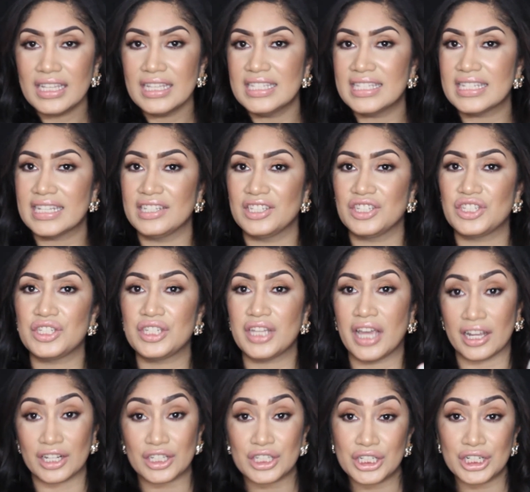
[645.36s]
skin's
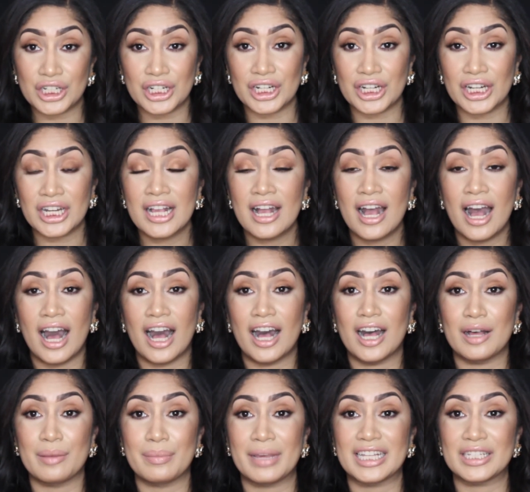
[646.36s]
texture,
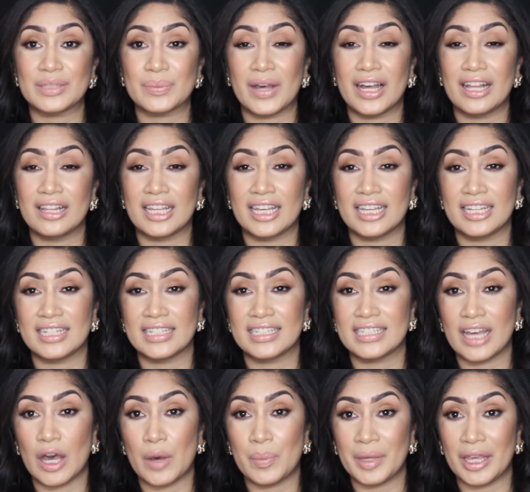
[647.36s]
as well
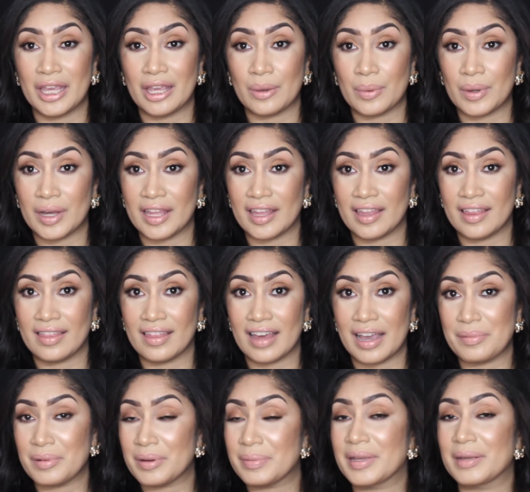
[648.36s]
as helping with
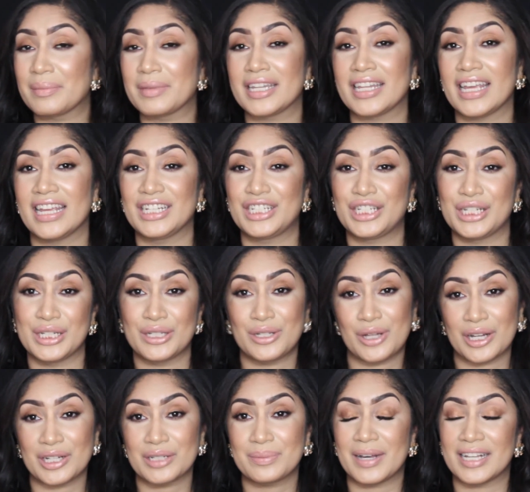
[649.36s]
hyperpigmentation,
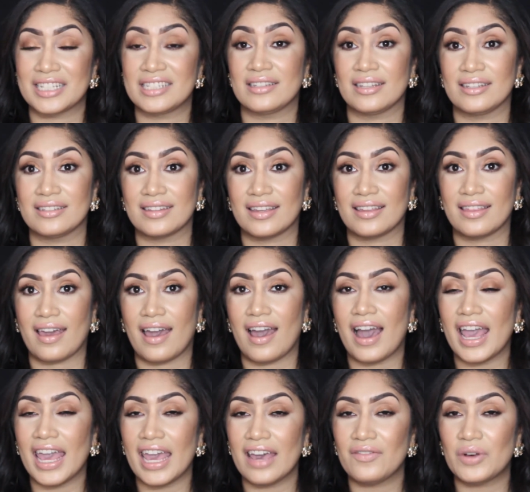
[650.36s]
dark spots, things like that.
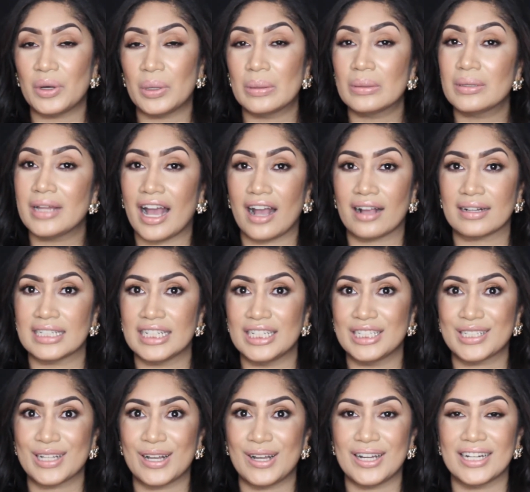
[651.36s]
I have old acne
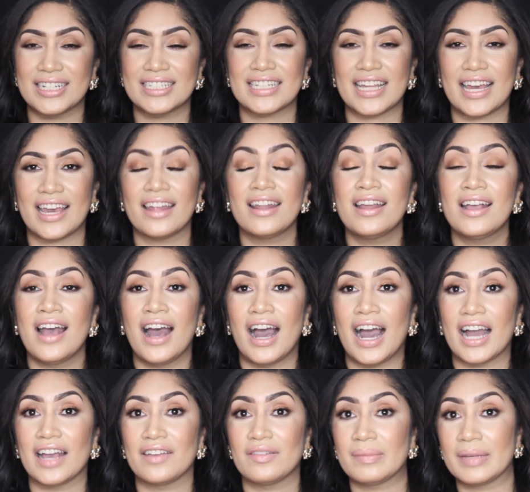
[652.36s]
scars that
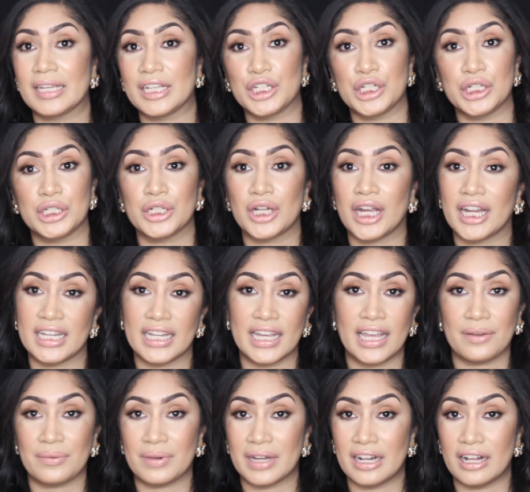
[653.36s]
I've been trying to
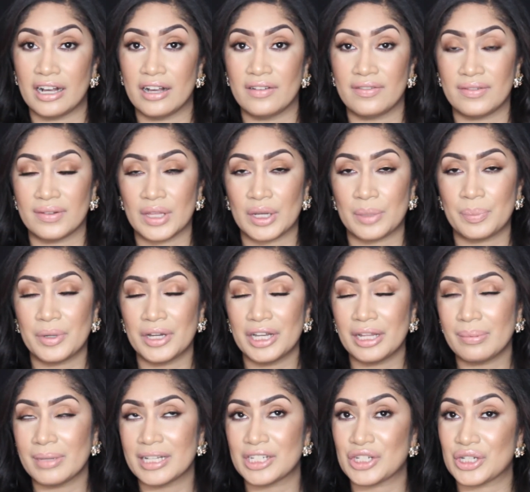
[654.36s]
get rid of. They're
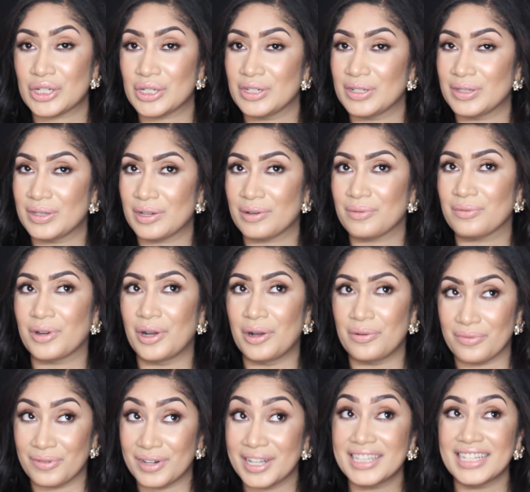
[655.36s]

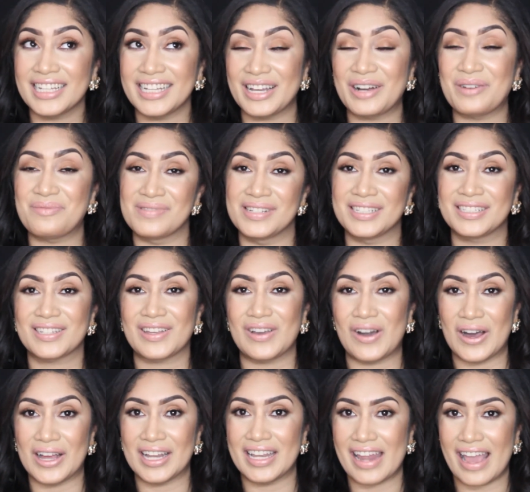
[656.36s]
really almost
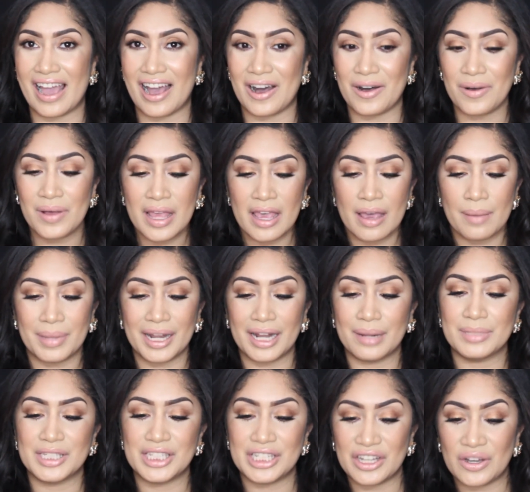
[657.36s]
gone now, but
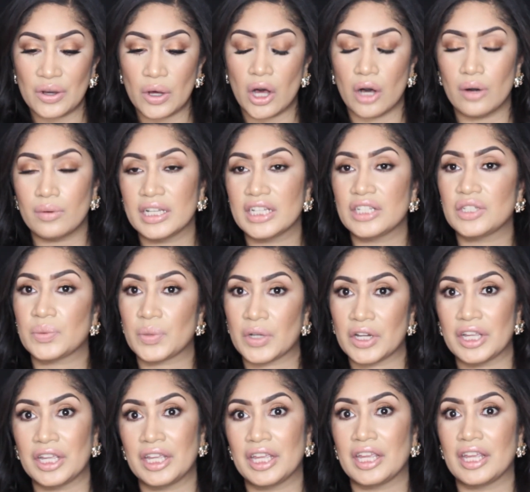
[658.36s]
I'm still always
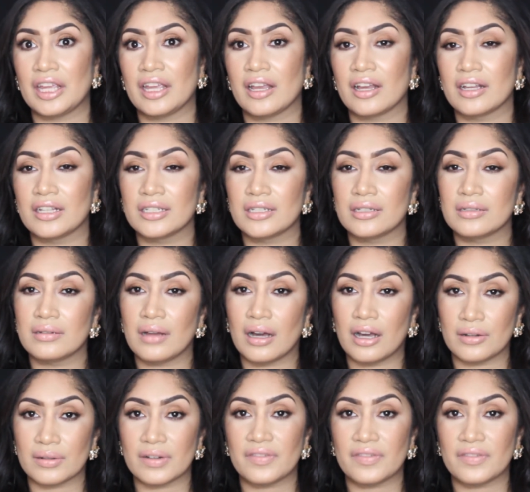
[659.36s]
working on